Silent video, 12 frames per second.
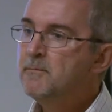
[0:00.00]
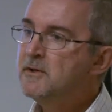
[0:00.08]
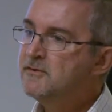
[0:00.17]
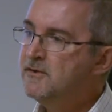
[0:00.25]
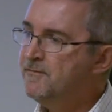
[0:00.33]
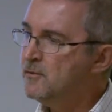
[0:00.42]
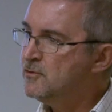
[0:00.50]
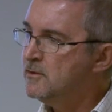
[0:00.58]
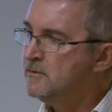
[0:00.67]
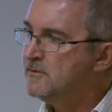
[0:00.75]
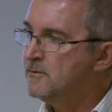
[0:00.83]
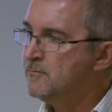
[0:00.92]
because if you're
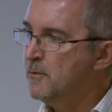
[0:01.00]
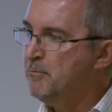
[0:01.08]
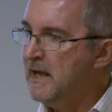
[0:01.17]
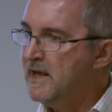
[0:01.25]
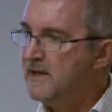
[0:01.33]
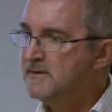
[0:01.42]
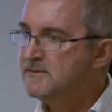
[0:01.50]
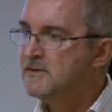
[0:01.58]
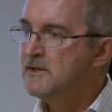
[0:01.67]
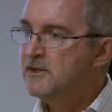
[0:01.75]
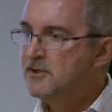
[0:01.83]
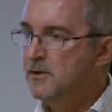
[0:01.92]
doing some repairs
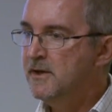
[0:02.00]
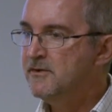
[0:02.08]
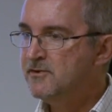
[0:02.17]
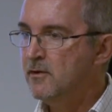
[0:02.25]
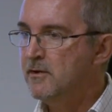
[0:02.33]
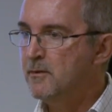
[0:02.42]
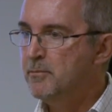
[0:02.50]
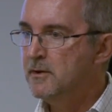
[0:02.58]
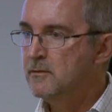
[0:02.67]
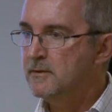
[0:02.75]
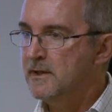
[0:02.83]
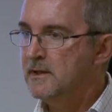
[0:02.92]
to a historic
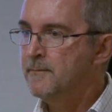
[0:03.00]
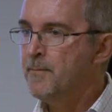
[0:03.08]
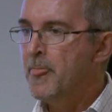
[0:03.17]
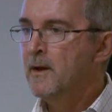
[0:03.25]
building